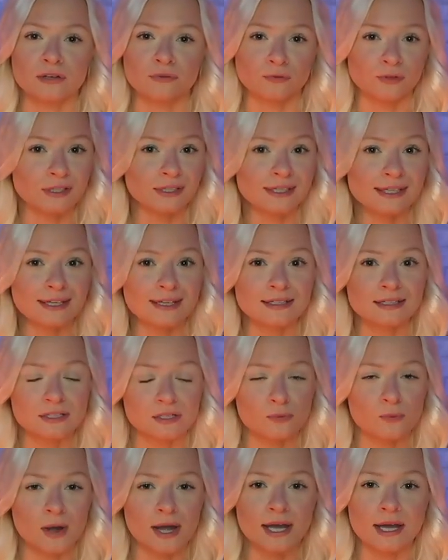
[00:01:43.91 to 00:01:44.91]
It really
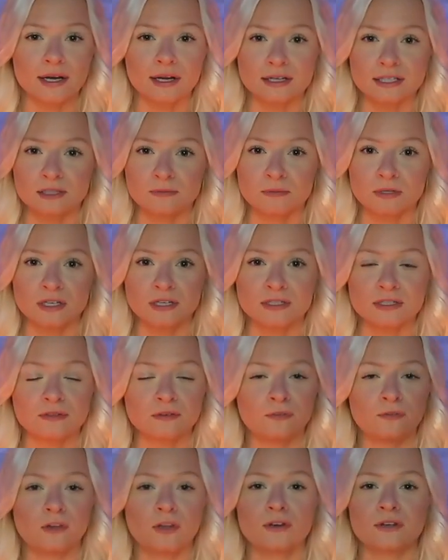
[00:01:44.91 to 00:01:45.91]
eats away at us
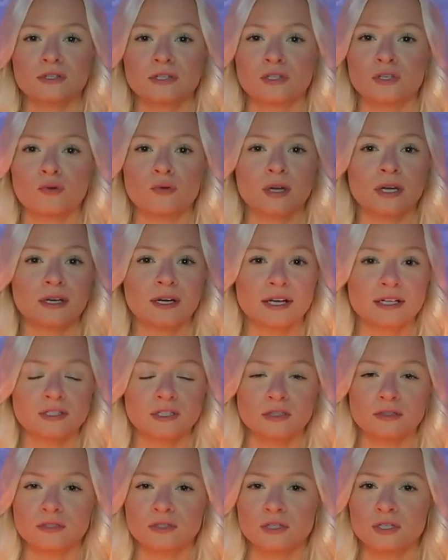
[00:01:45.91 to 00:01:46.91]
because fear is so
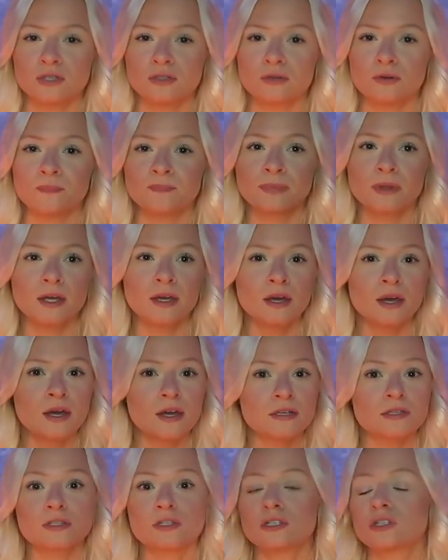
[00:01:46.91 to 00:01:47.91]
connected to
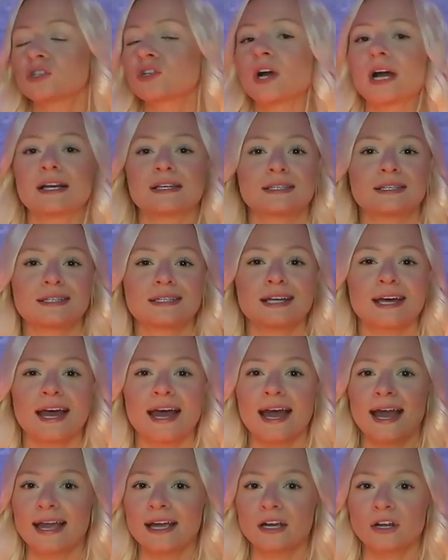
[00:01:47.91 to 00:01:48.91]
stress,
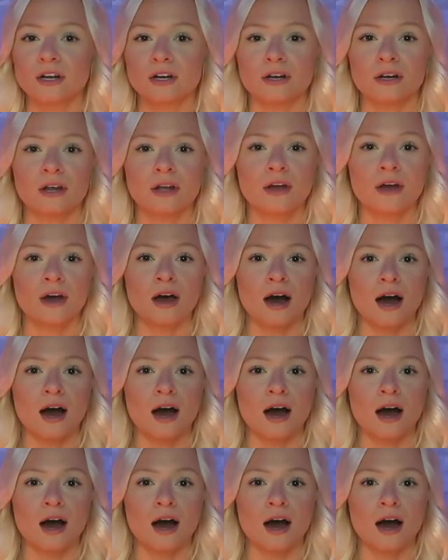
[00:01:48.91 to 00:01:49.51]
to anger,